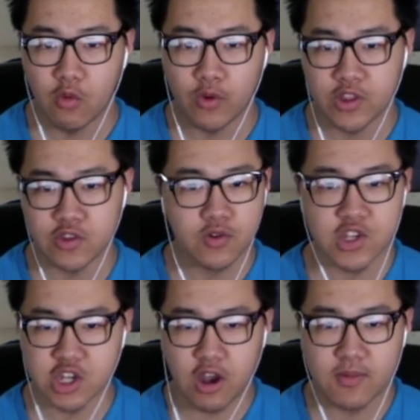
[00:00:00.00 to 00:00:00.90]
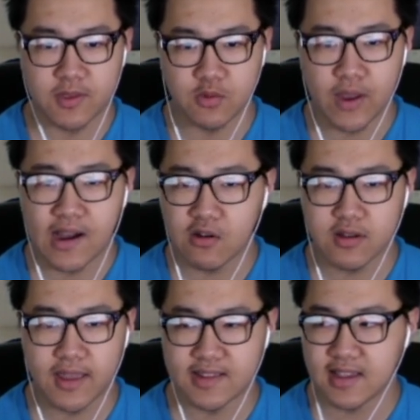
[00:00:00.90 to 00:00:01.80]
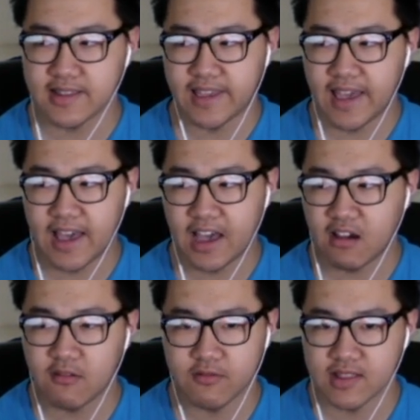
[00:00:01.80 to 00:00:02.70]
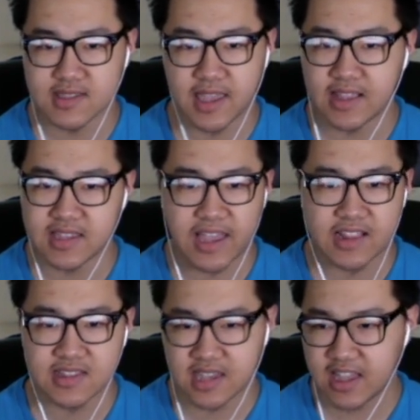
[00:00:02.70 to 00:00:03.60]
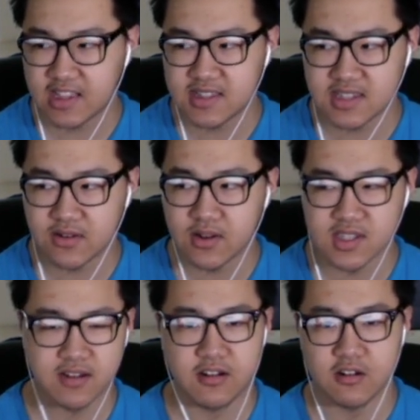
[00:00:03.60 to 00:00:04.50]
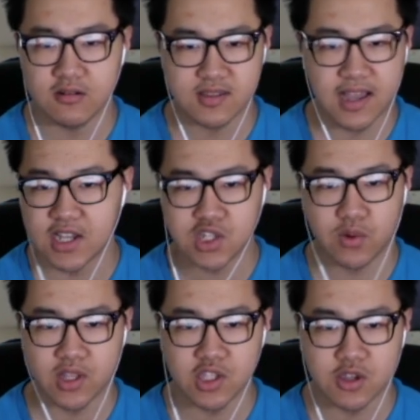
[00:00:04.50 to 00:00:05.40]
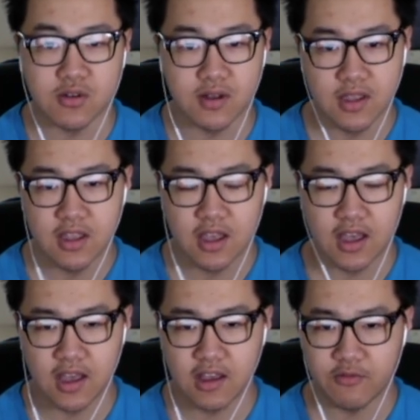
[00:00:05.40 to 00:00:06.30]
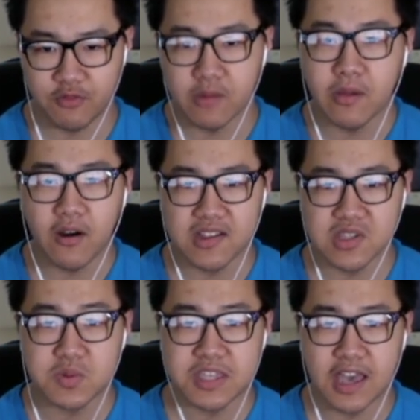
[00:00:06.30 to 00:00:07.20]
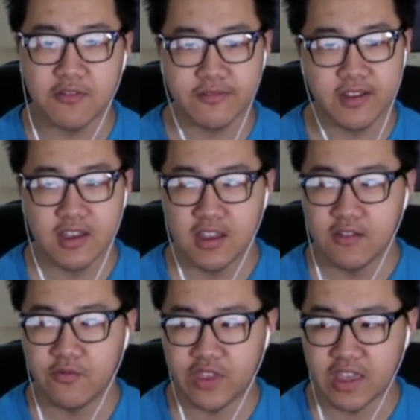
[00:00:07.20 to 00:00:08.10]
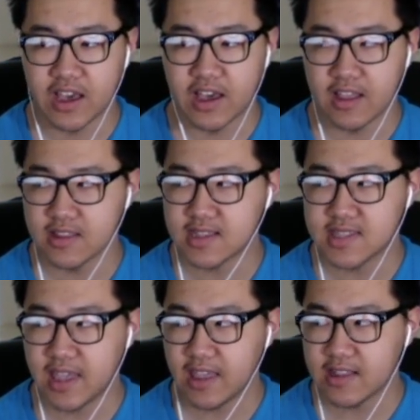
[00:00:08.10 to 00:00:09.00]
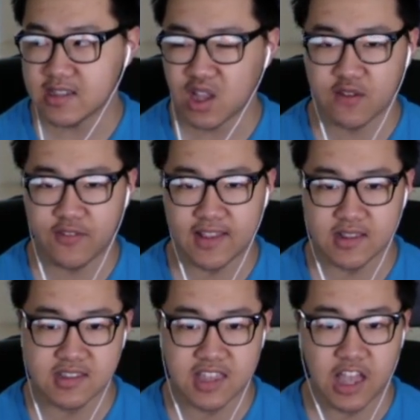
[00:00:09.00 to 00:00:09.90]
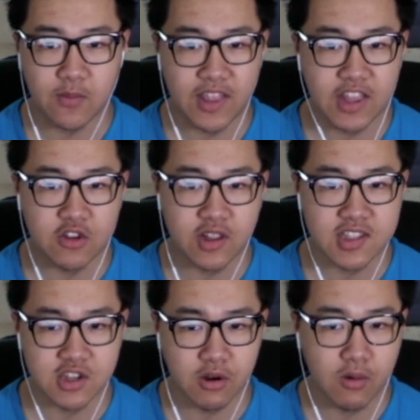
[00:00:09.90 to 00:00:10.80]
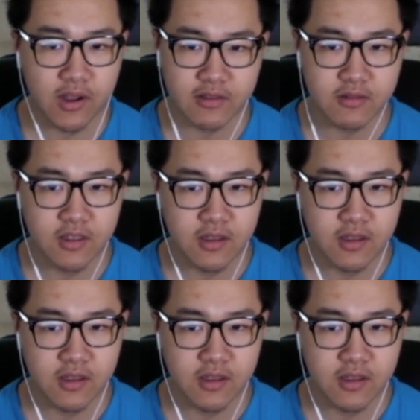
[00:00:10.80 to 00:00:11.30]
When you do a show IP route, it's going to have, let's say, 10.10.0.0/22 from OSPF via, let's say, this interface, this gigabit Ethernet 01.